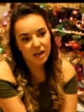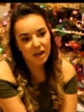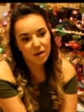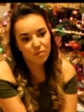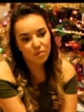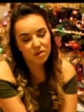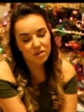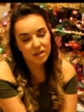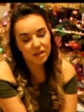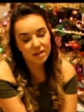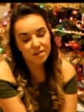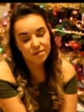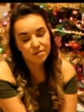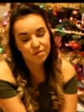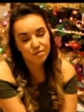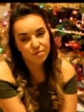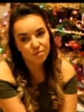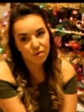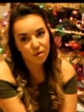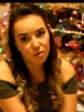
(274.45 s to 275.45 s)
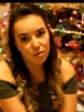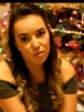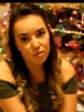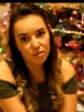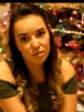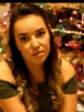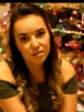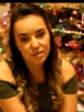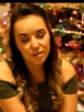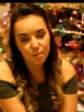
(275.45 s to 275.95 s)
I want like a
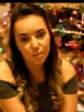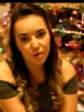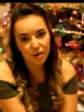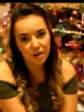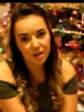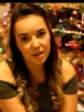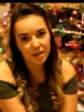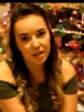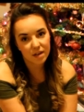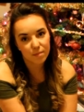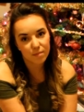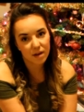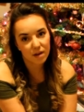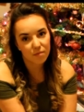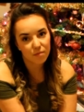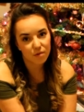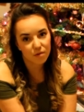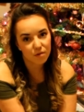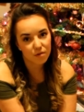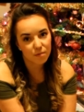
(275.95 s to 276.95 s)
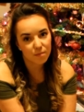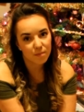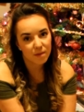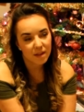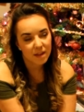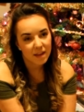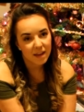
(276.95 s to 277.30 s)
troll to put in my room